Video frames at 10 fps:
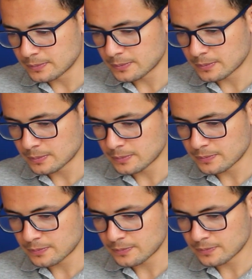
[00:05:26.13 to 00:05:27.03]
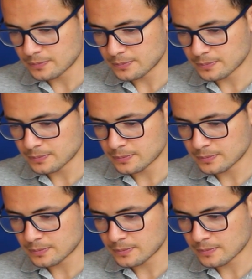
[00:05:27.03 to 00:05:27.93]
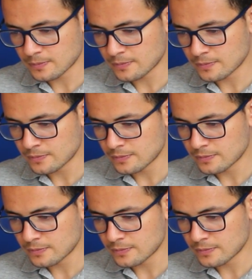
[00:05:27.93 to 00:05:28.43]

[no speech]